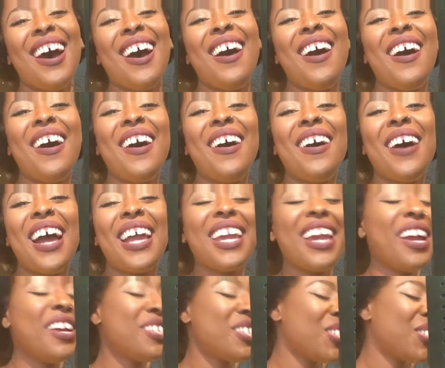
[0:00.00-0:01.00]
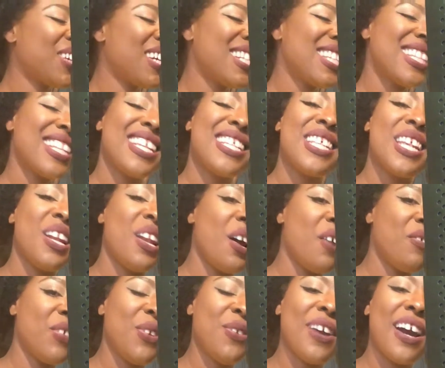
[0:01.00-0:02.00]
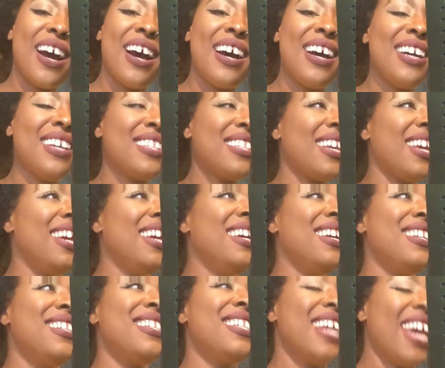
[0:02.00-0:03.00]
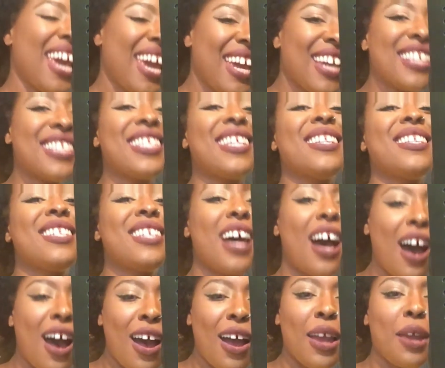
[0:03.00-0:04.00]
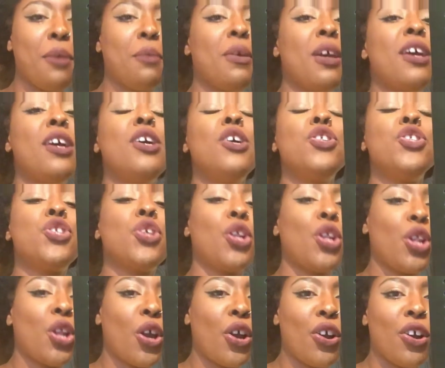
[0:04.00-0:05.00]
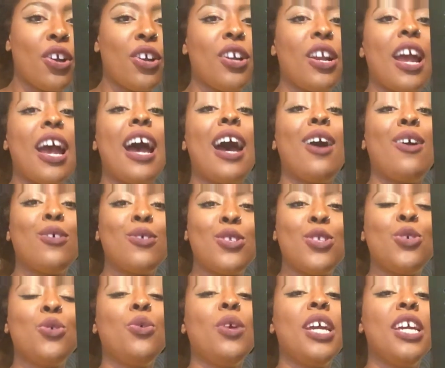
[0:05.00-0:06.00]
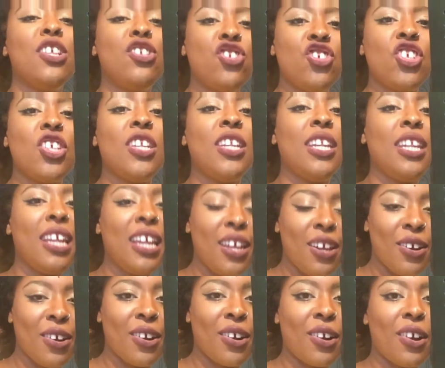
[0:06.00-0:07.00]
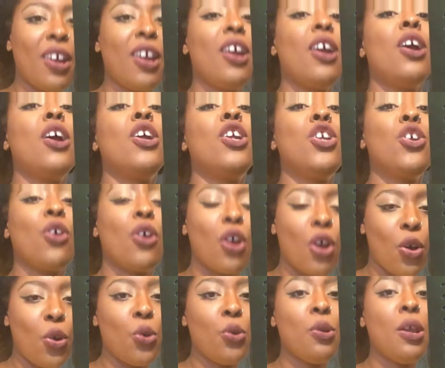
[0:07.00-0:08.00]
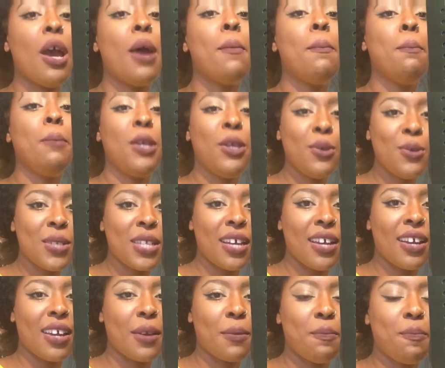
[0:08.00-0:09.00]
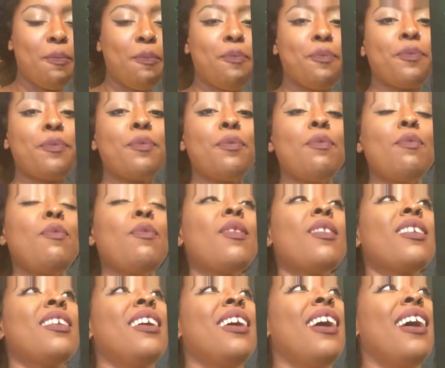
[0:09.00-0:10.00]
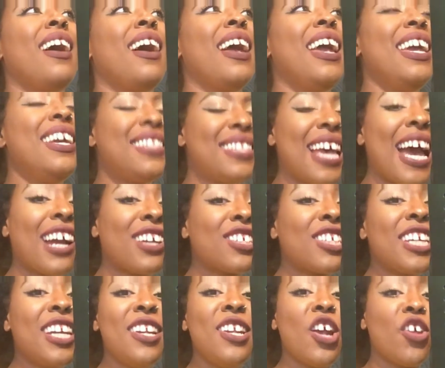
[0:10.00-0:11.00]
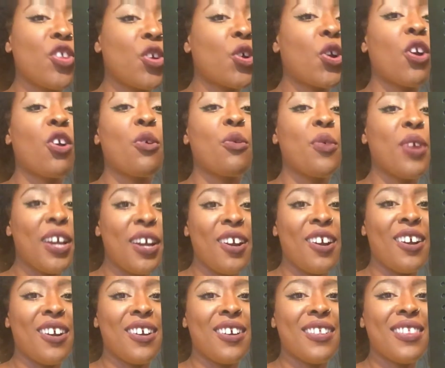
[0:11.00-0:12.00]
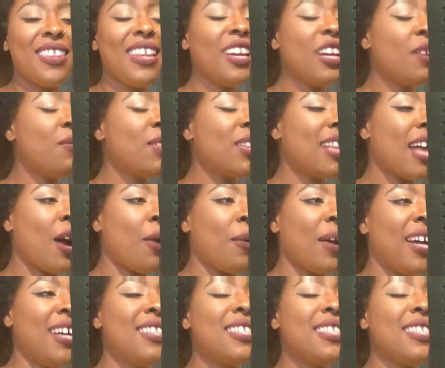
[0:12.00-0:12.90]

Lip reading: I can't stress this enough, you guys. It takes time to learn how to engineer your own music. It's actually another career. Think of it that way.